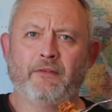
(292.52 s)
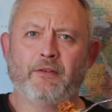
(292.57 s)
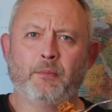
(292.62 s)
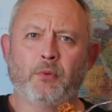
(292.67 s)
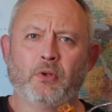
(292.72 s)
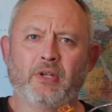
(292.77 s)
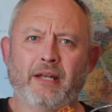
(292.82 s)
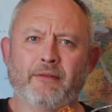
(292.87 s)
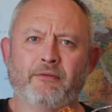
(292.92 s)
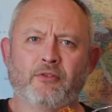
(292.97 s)
If you
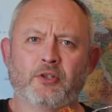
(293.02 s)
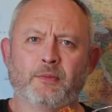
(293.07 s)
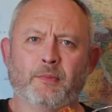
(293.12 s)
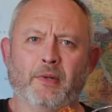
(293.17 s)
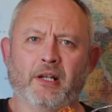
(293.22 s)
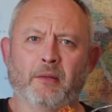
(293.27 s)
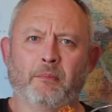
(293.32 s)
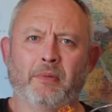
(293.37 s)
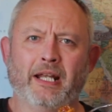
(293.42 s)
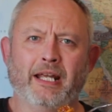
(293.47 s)
put that in front of
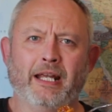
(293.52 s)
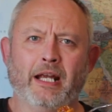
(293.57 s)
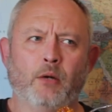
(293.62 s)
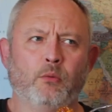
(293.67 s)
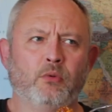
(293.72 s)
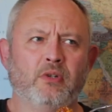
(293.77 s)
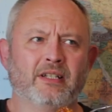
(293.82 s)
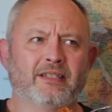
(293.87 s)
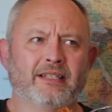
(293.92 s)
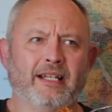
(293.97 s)
me on a plate, I
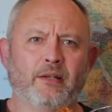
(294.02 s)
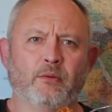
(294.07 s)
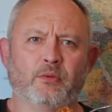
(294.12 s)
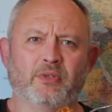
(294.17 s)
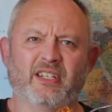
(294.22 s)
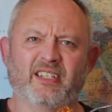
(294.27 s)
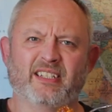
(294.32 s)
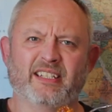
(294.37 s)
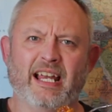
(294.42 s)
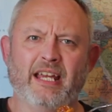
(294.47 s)
wouldn't have said it was
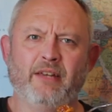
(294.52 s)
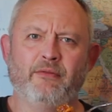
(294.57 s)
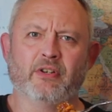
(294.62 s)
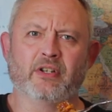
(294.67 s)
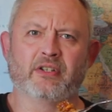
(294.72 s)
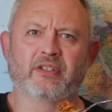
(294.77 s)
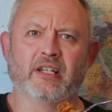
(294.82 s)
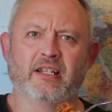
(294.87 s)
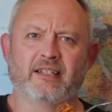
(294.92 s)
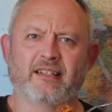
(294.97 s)
a
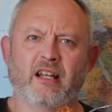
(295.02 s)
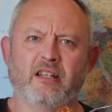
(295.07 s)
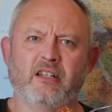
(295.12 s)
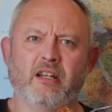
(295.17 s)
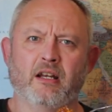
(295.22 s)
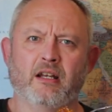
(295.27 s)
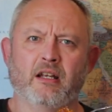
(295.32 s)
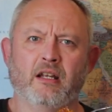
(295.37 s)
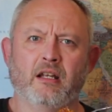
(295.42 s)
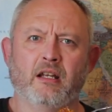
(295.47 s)
SAVERS
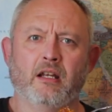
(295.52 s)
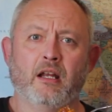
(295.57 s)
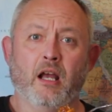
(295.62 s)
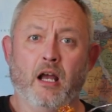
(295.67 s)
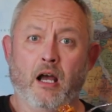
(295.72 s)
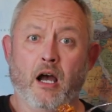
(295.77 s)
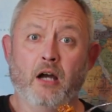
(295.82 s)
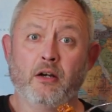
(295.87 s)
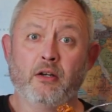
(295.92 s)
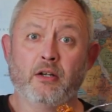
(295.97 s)
lasagna.
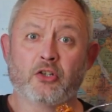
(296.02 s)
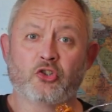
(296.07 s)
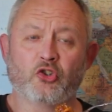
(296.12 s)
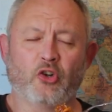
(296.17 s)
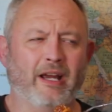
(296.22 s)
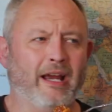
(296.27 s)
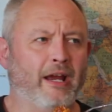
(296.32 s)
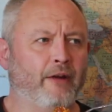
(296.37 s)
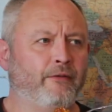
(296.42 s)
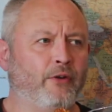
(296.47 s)
I'm going to
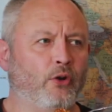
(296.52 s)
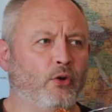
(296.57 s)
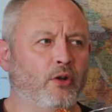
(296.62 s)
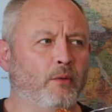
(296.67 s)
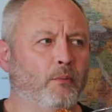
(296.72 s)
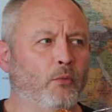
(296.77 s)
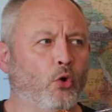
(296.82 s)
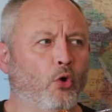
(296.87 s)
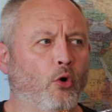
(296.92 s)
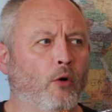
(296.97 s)
try out a few of the
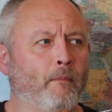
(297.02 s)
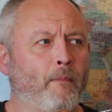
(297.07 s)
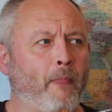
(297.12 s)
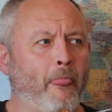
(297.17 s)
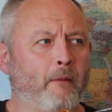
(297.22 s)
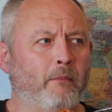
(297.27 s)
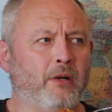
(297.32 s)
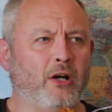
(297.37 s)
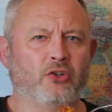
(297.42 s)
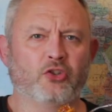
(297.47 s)
more
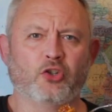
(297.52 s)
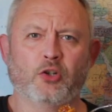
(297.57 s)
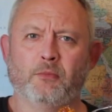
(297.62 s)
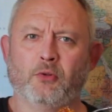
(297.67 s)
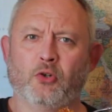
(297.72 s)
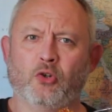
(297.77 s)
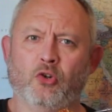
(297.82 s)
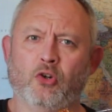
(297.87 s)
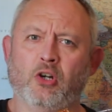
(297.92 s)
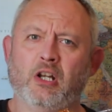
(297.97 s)
posher,
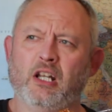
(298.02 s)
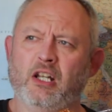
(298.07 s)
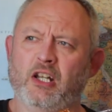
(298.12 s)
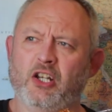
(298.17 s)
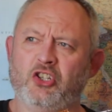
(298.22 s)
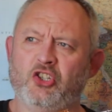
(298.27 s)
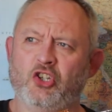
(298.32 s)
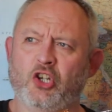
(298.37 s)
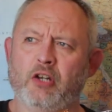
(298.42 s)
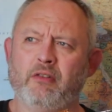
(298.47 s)
more
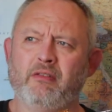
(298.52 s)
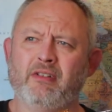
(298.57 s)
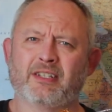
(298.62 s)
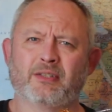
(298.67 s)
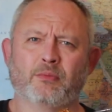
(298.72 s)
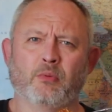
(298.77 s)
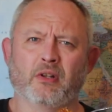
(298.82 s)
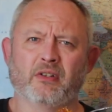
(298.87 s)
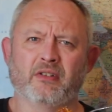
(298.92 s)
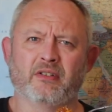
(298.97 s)

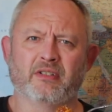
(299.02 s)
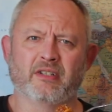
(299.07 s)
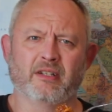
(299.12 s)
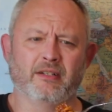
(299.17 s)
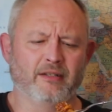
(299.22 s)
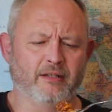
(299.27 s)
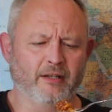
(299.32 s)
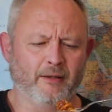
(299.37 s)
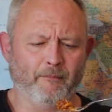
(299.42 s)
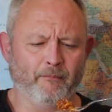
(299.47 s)
luxurious ones,
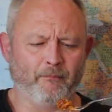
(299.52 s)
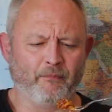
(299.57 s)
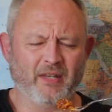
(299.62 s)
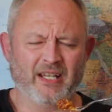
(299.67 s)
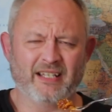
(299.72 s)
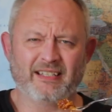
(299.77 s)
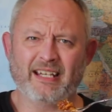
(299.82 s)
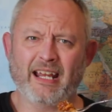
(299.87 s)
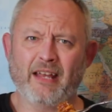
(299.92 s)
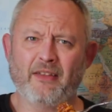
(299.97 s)
and
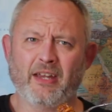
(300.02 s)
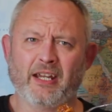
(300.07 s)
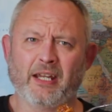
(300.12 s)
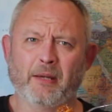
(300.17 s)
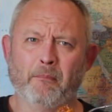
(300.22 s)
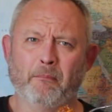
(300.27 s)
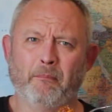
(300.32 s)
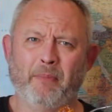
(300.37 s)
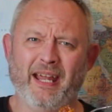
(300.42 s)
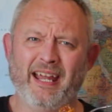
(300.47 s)
see how they
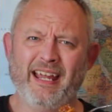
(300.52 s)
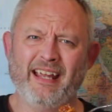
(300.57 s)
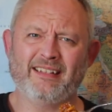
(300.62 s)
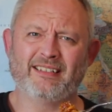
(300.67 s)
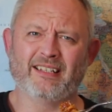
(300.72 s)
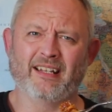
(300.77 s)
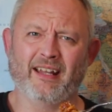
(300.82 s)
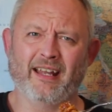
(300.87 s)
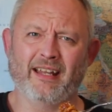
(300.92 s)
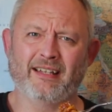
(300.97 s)
compare
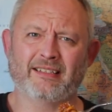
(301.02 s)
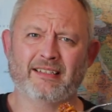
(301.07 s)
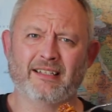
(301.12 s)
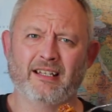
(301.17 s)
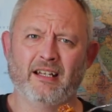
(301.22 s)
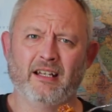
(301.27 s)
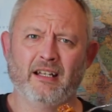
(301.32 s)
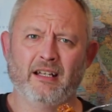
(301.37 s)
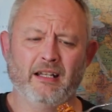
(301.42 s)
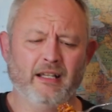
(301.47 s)
to this.